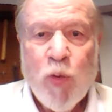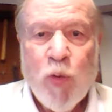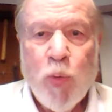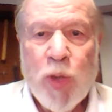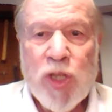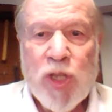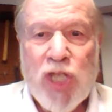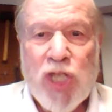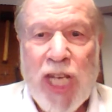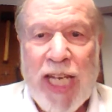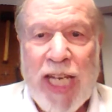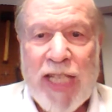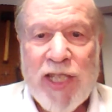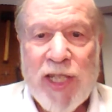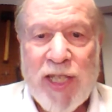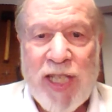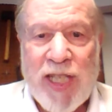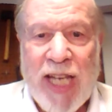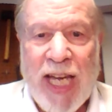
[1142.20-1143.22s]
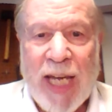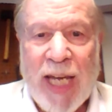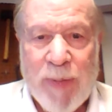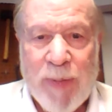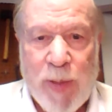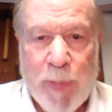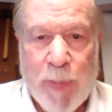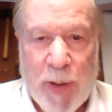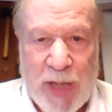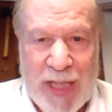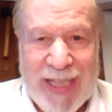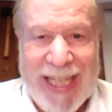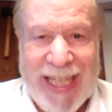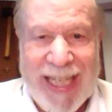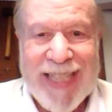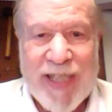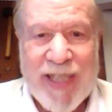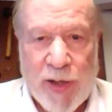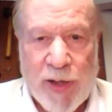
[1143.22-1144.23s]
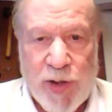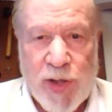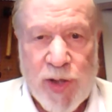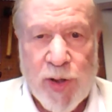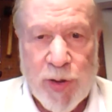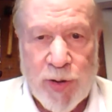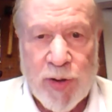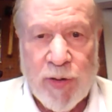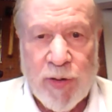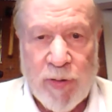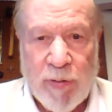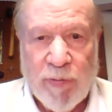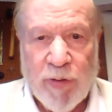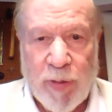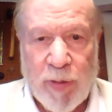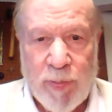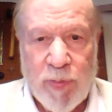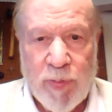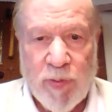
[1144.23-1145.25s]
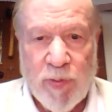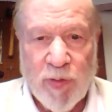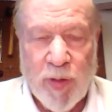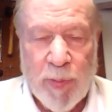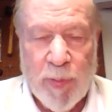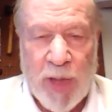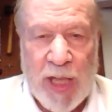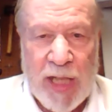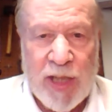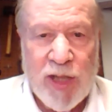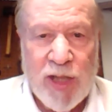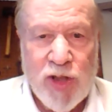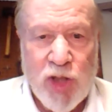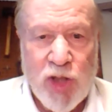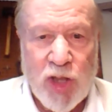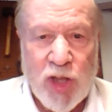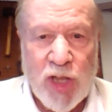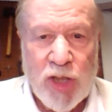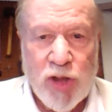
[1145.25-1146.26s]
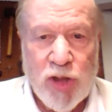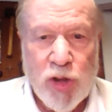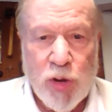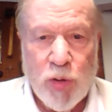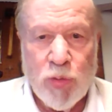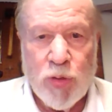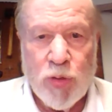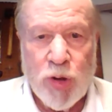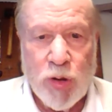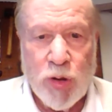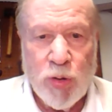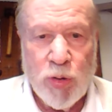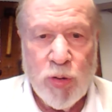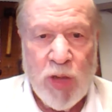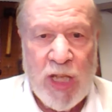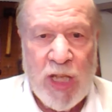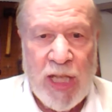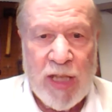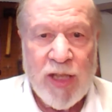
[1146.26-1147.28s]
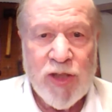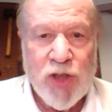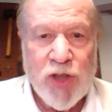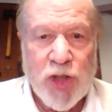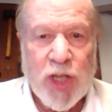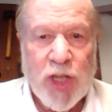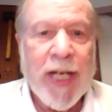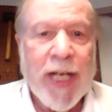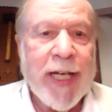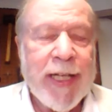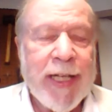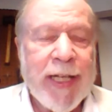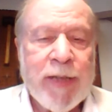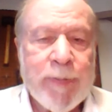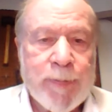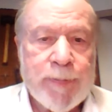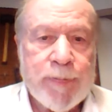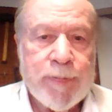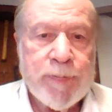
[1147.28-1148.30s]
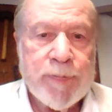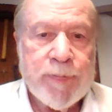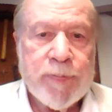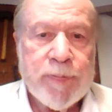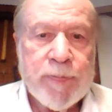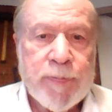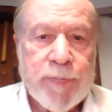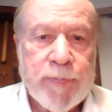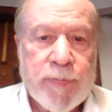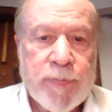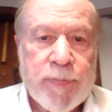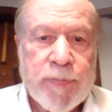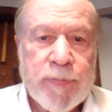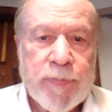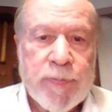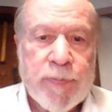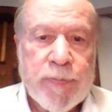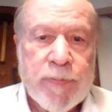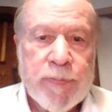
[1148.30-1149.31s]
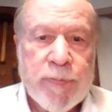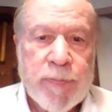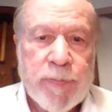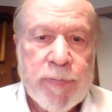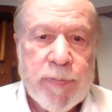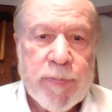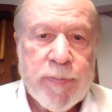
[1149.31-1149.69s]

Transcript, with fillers: which days and times, but the dates are certain from, from the end of June to the end of July. This is